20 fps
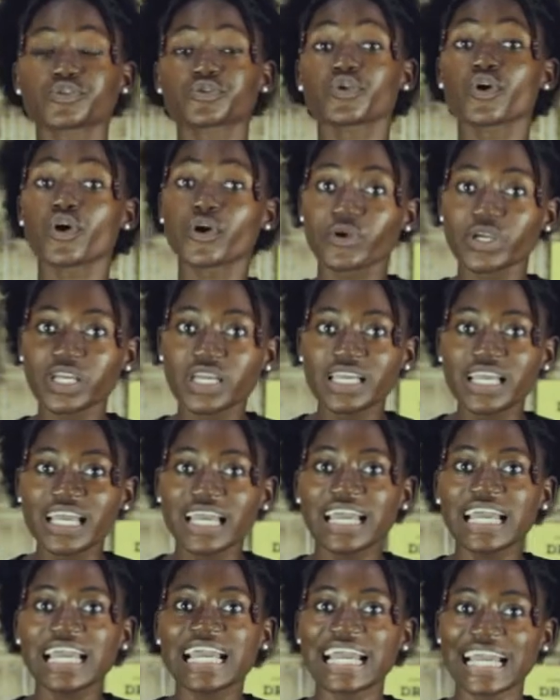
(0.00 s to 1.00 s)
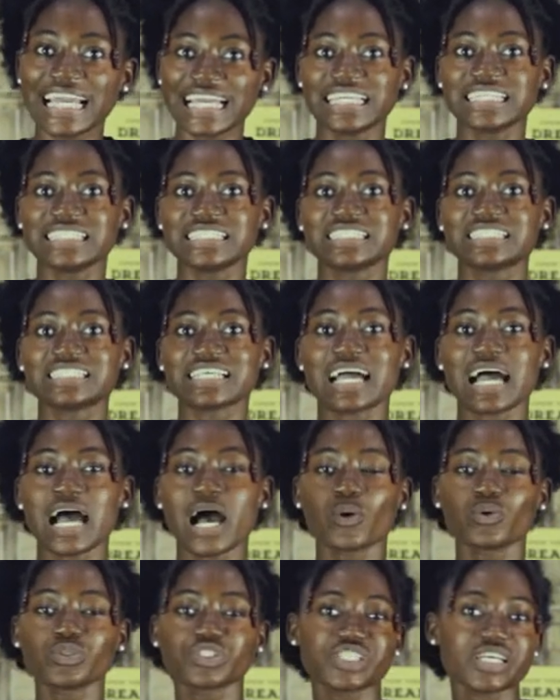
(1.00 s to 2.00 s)
story, and
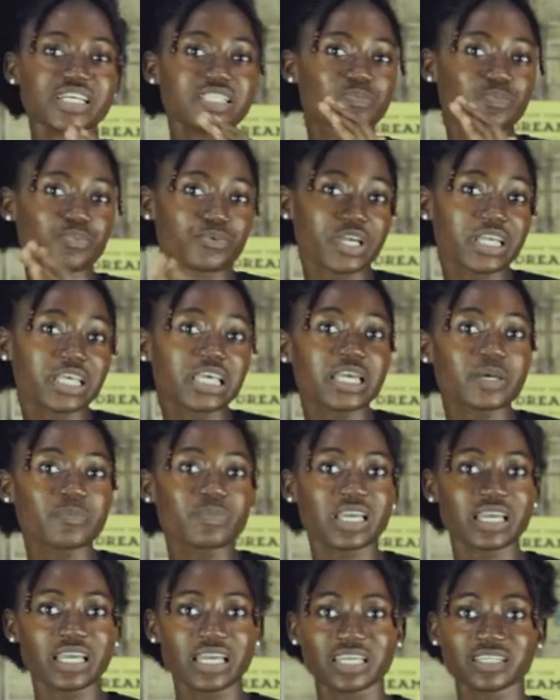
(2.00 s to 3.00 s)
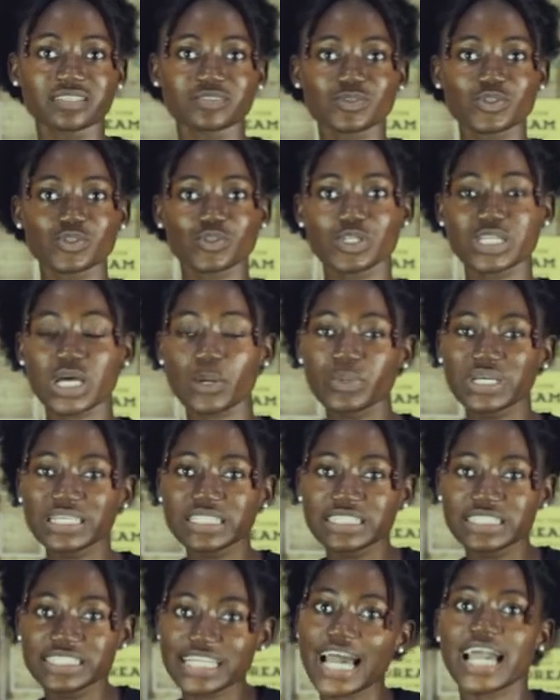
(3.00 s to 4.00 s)
I will just bring him in so that we
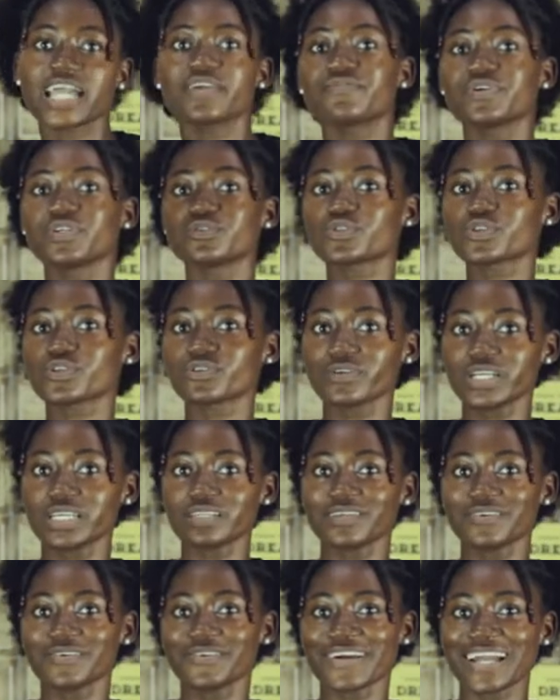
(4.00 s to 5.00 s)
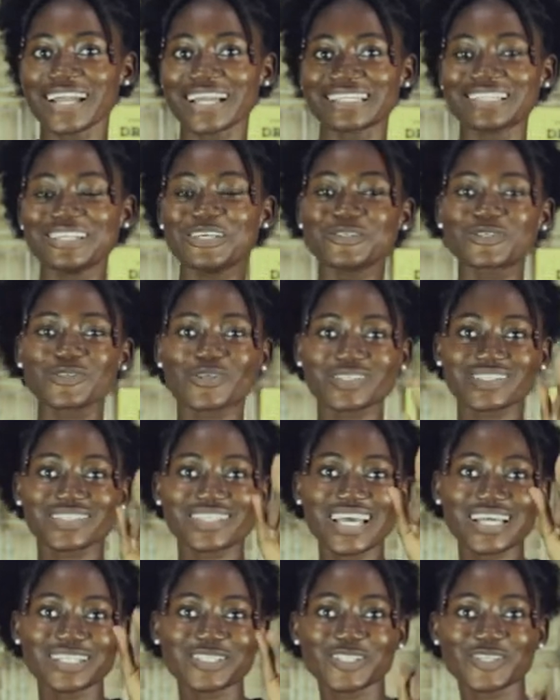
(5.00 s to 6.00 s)
dive into it, right? So
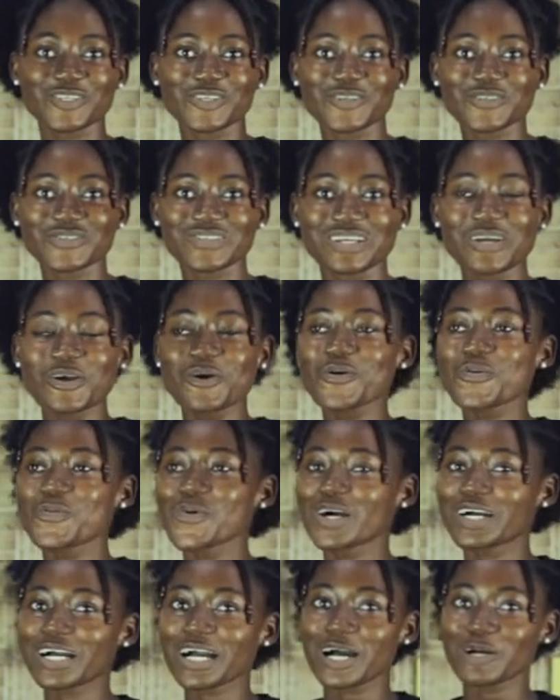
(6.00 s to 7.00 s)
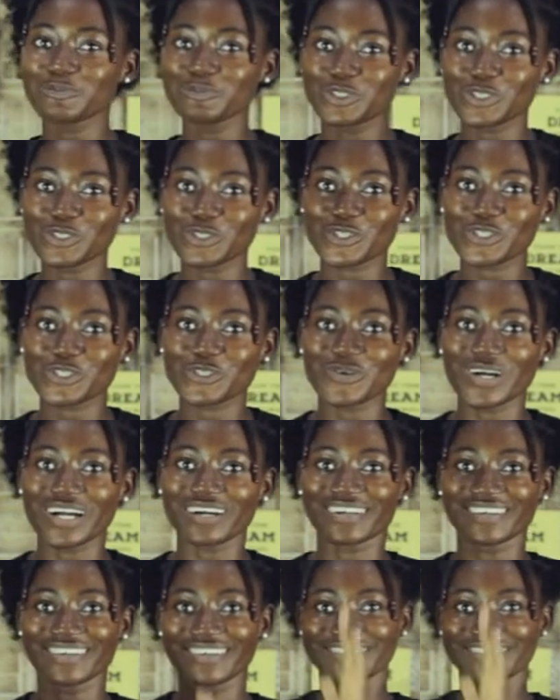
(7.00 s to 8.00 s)
stay tuned. Welcome, Joshua.